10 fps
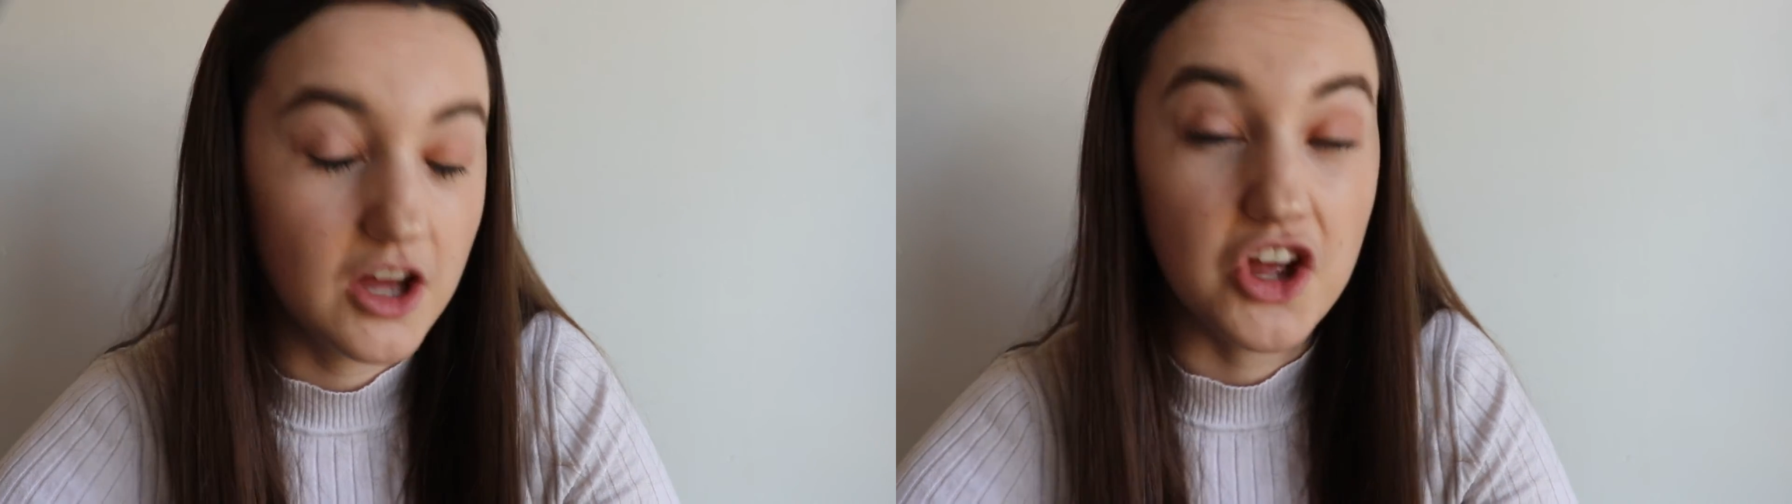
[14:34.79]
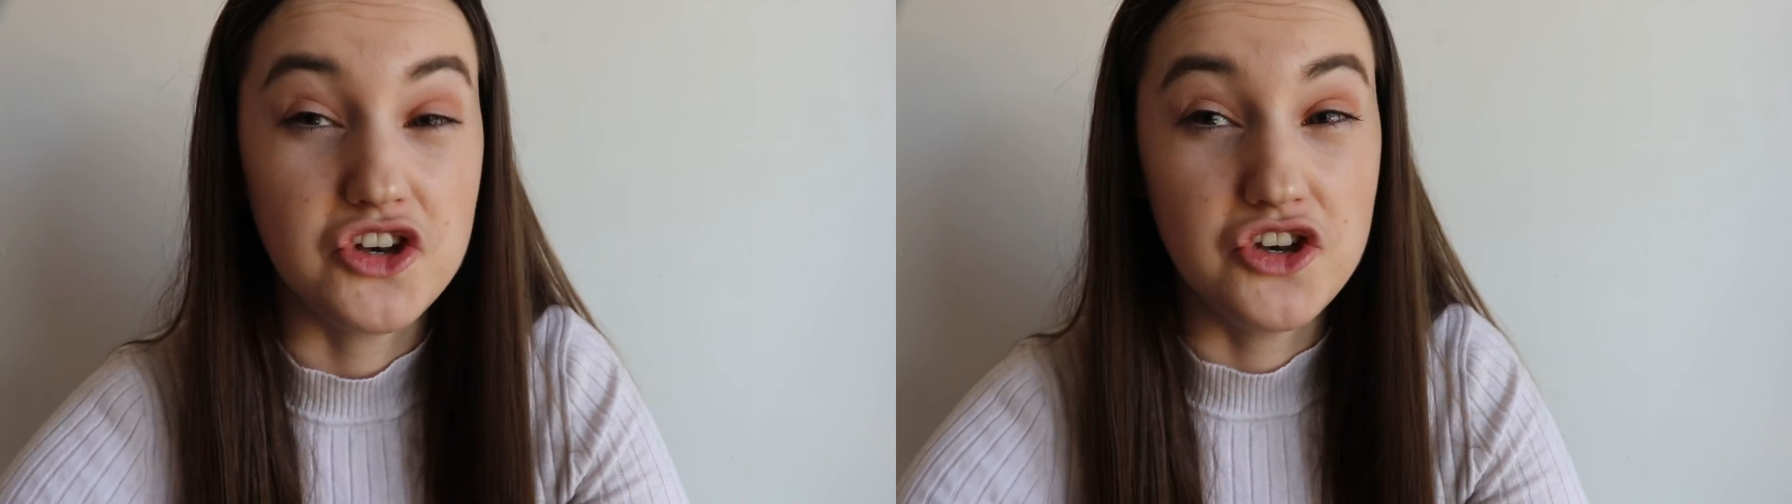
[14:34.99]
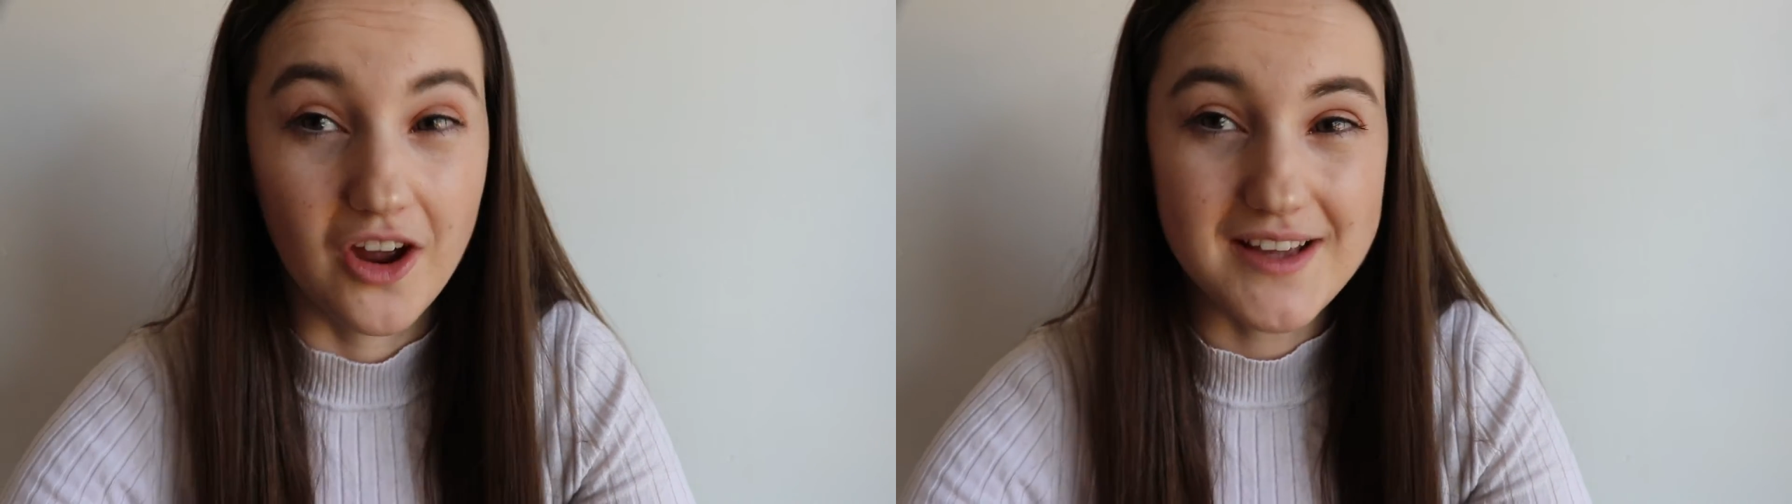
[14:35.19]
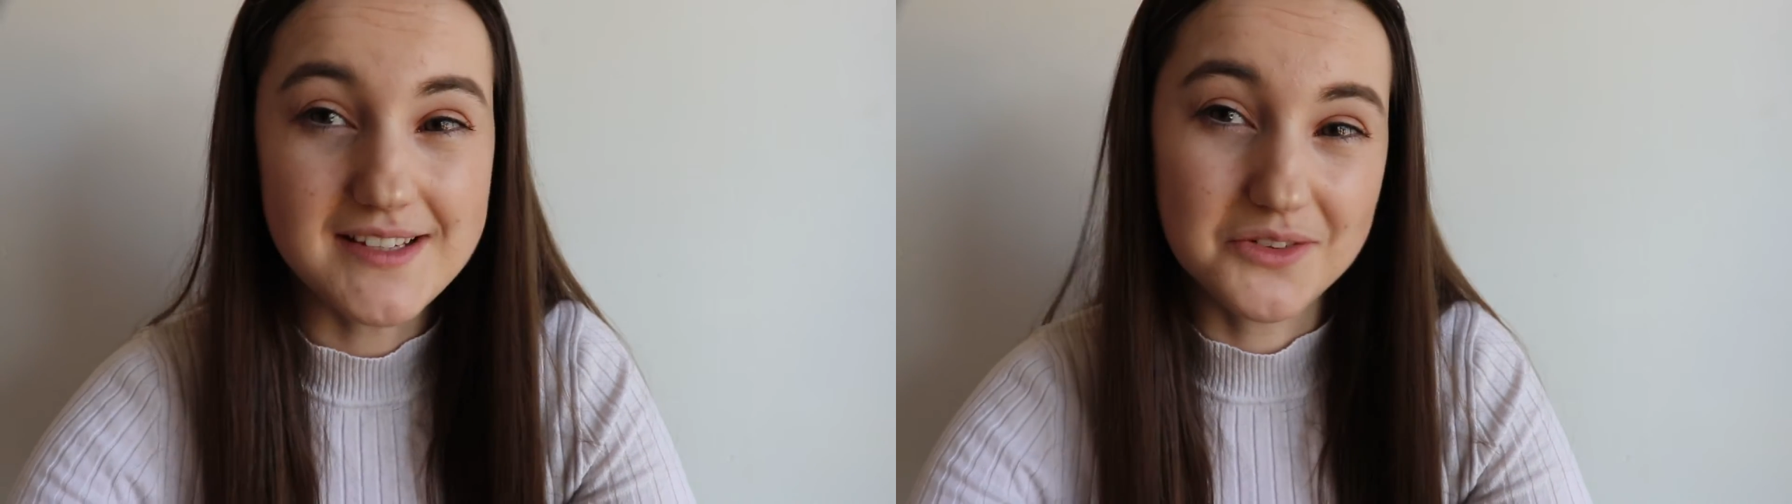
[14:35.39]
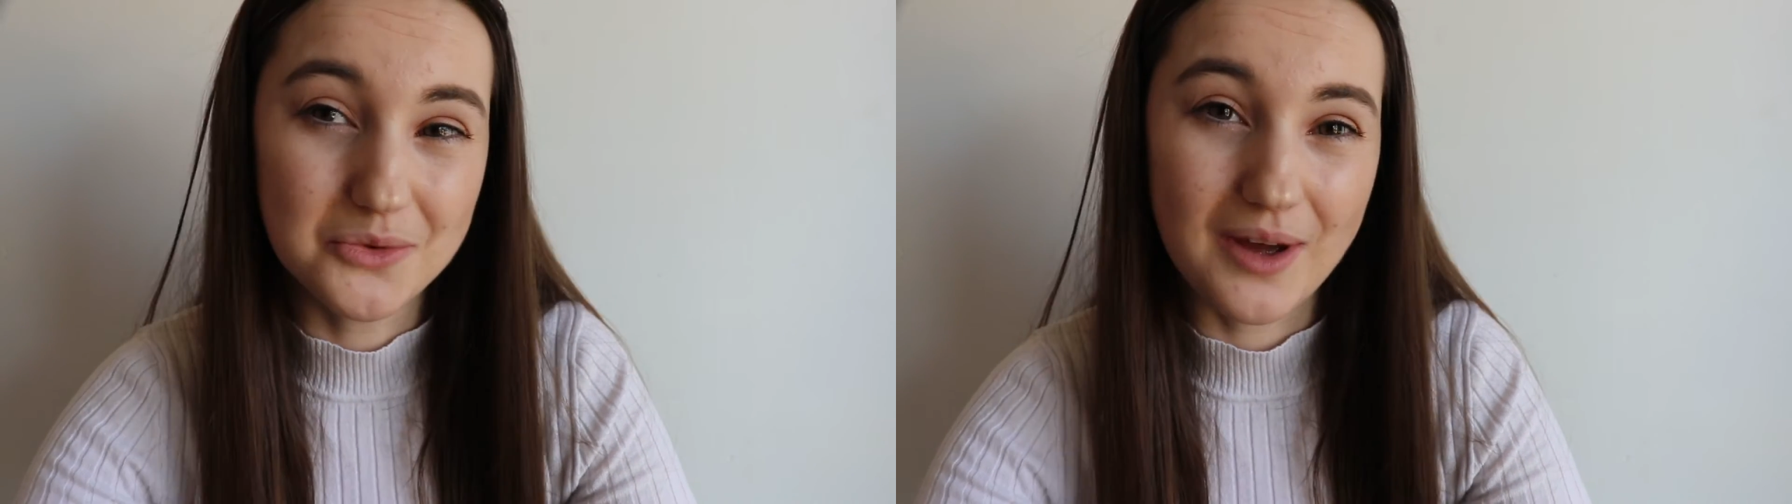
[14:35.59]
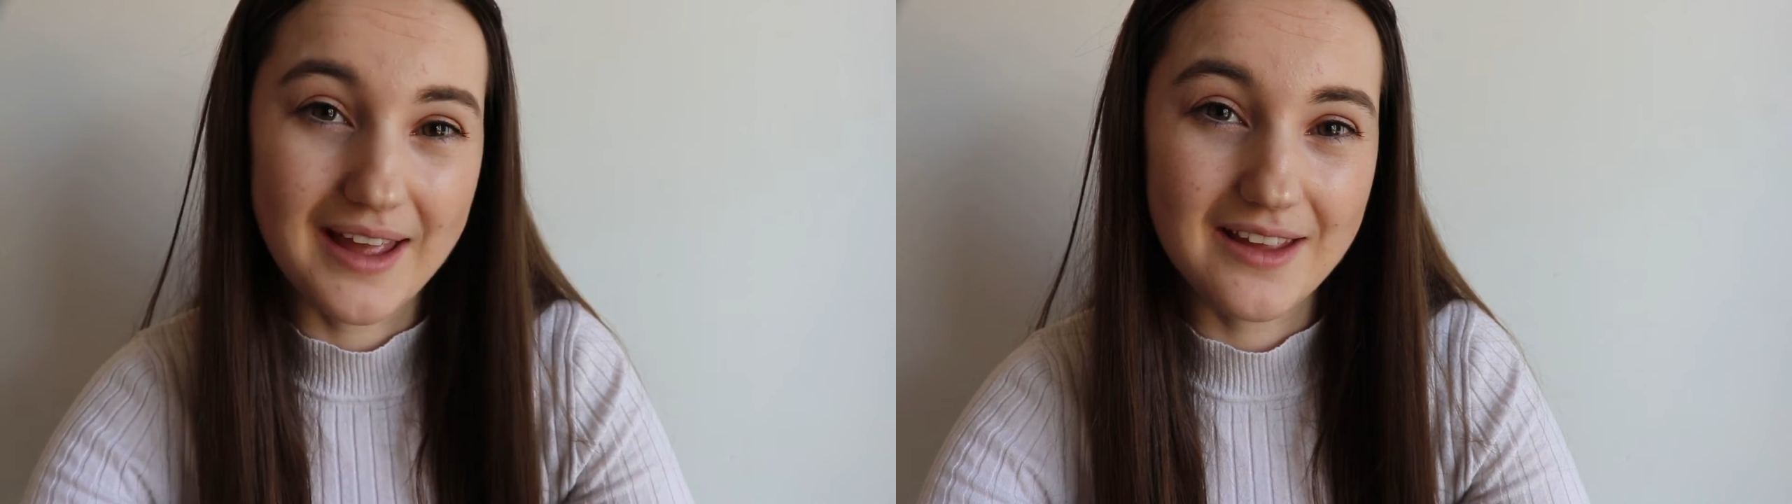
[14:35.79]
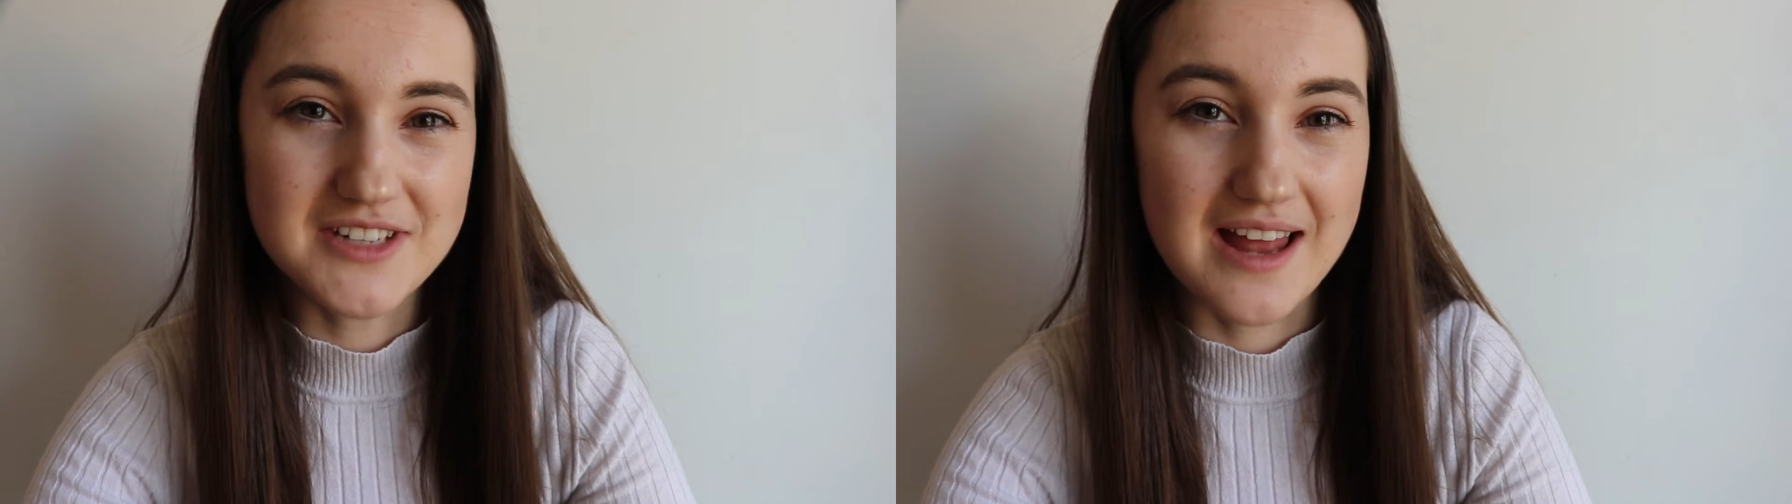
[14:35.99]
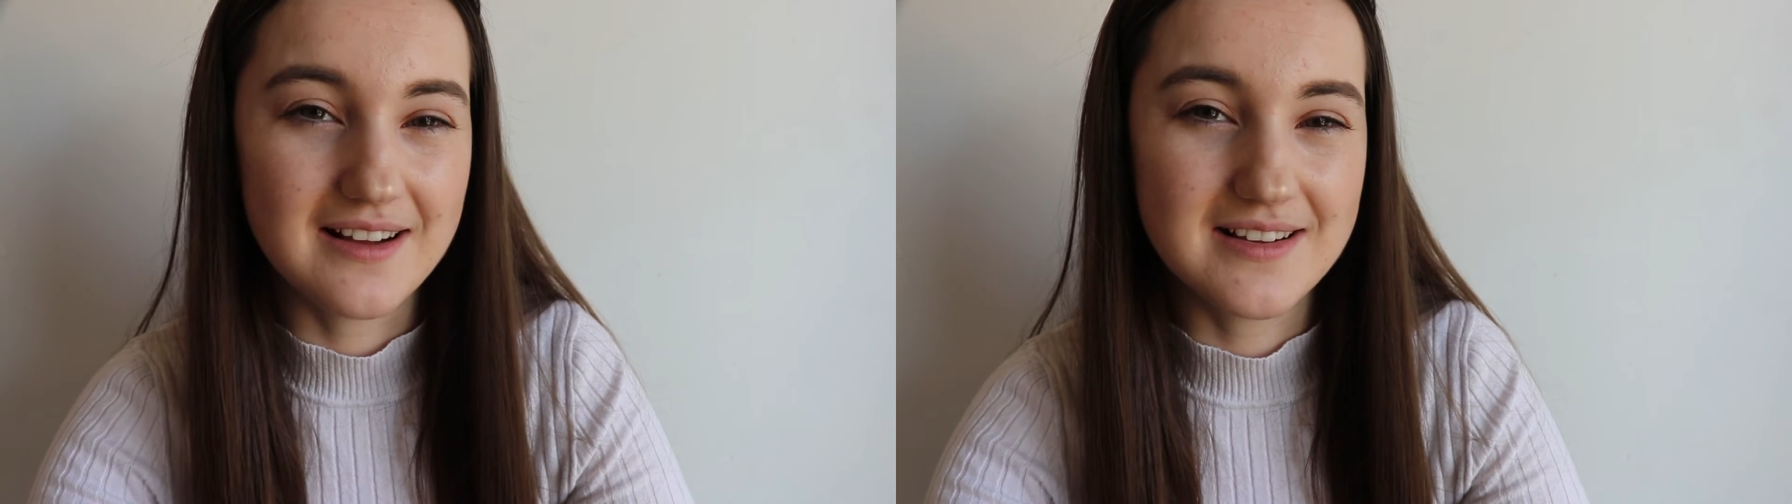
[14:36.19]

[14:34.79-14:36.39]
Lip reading: a nicer way of telling